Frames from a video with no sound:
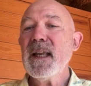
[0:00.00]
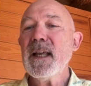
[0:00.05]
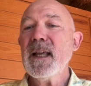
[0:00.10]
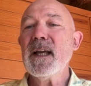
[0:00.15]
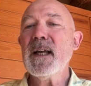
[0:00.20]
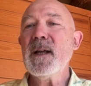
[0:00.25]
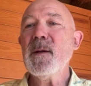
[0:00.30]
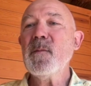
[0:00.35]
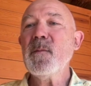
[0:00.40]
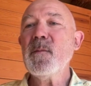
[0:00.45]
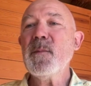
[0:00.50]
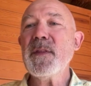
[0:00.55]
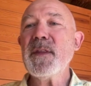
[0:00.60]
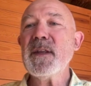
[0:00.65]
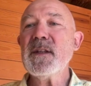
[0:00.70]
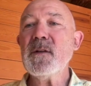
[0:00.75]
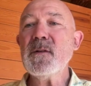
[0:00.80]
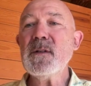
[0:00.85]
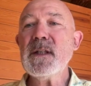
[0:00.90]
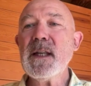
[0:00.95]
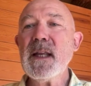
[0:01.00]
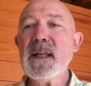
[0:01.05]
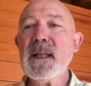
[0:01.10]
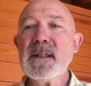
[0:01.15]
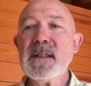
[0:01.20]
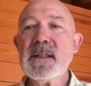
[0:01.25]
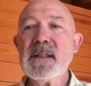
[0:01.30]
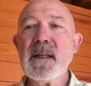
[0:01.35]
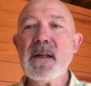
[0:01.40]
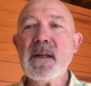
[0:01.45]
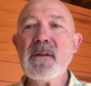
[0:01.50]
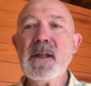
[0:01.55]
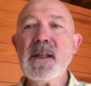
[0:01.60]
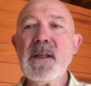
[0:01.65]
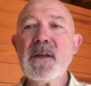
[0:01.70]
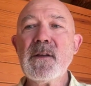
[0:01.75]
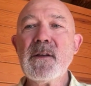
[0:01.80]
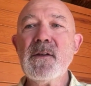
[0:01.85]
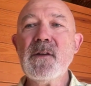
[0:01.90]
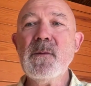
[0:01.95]
but they don't necessarily
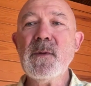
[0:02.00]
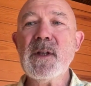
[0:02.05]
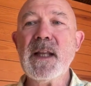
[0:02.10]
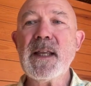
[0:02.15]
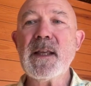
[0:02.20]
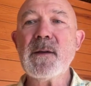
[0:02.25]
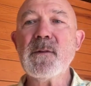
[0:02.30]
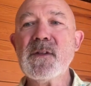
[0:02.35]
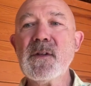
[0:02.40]
accumulate.